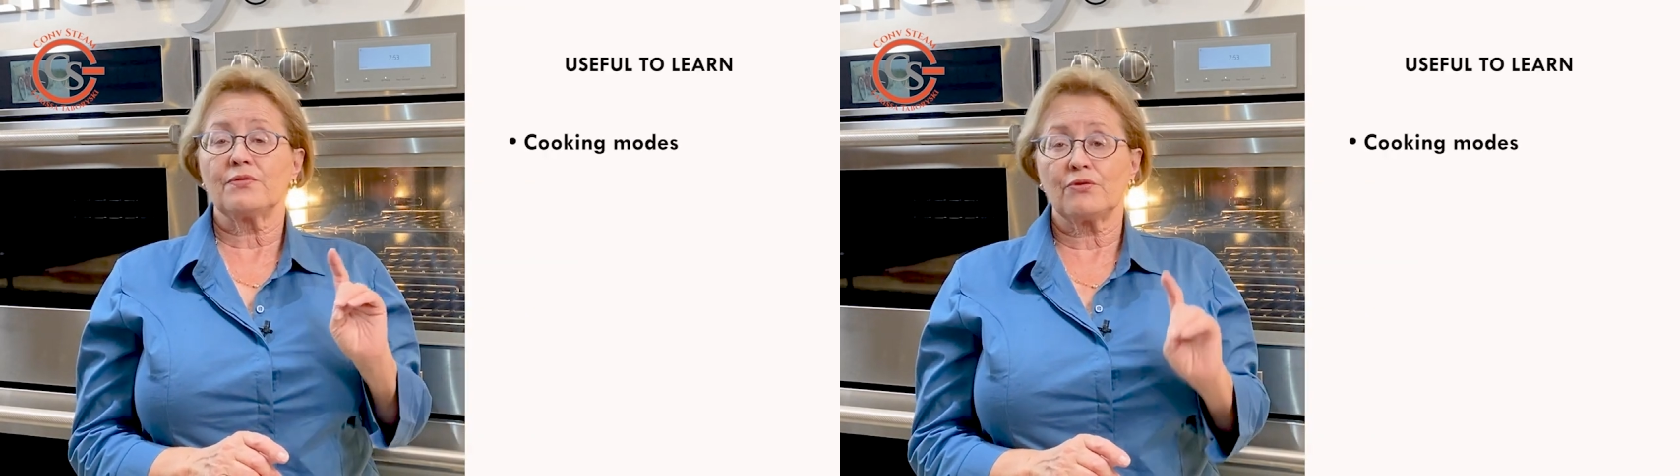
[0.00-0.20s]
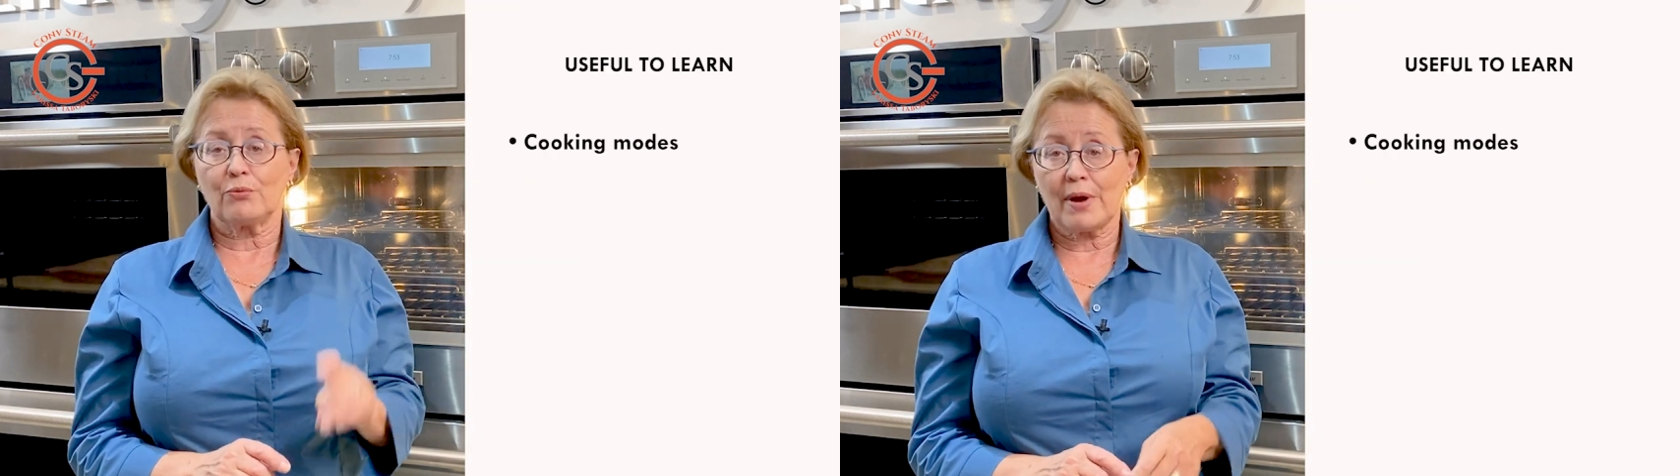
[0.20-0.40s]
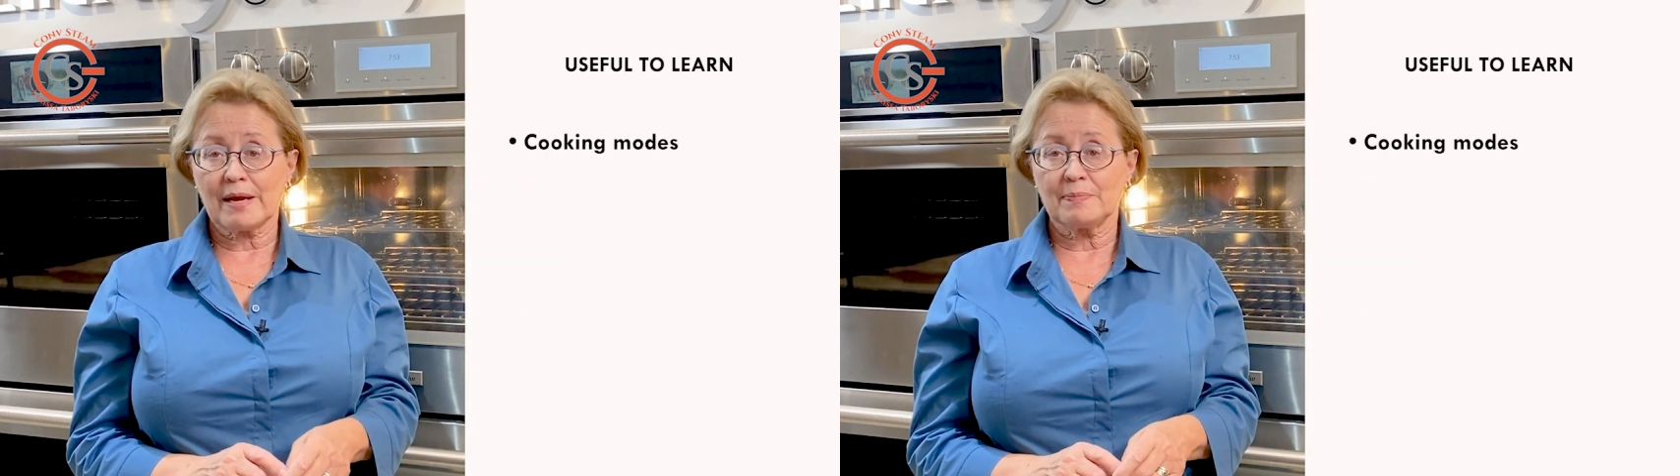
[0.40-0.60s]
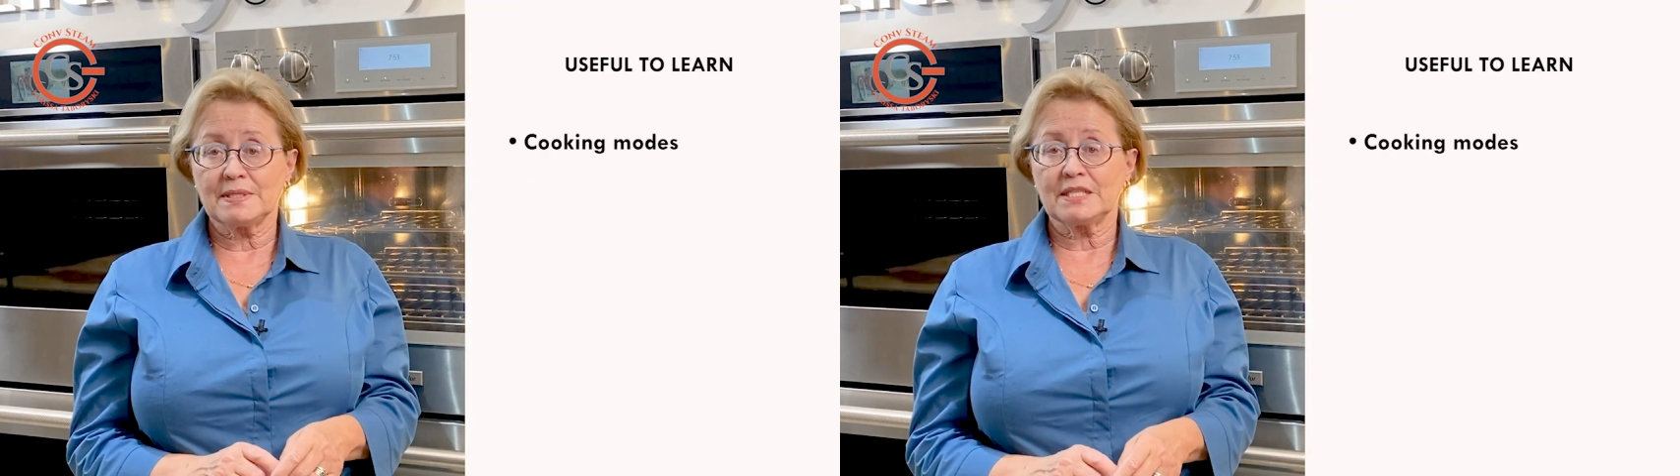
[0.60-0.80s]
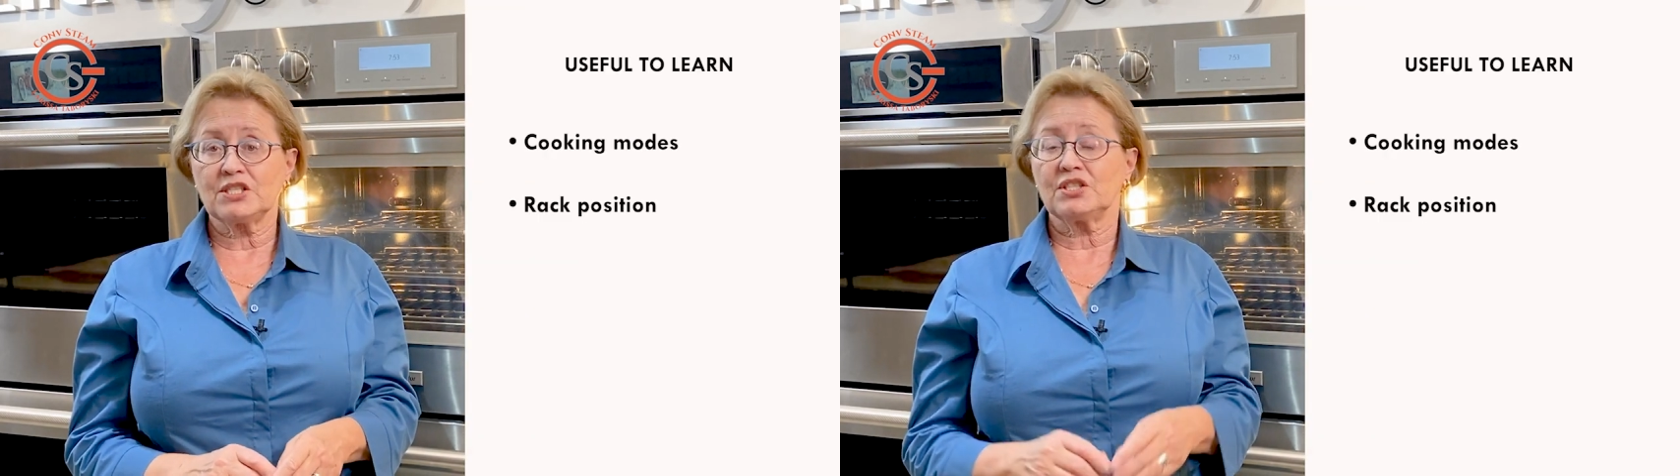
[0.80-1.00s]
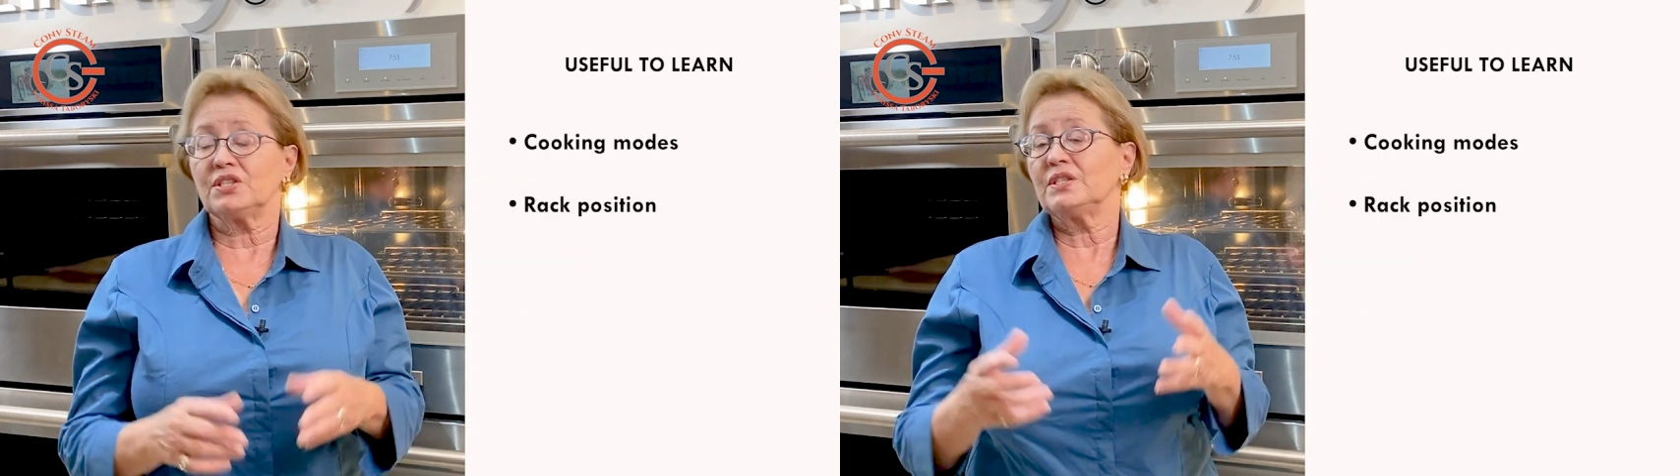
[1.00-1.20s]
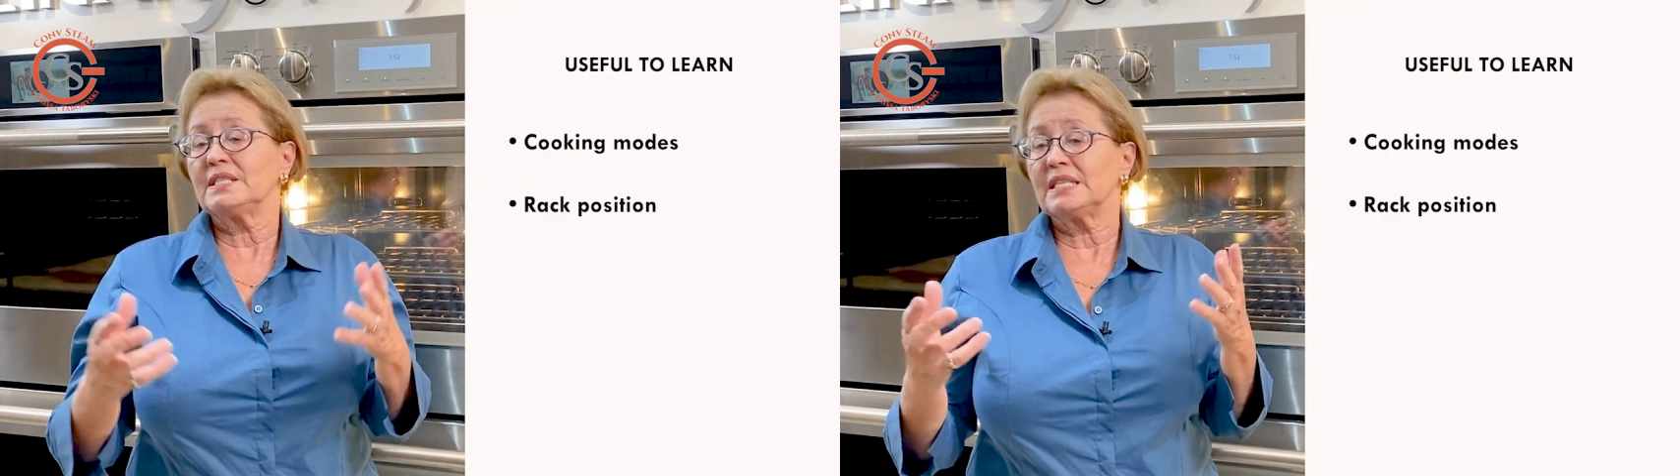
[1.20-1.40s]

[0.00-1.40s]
the rack positions,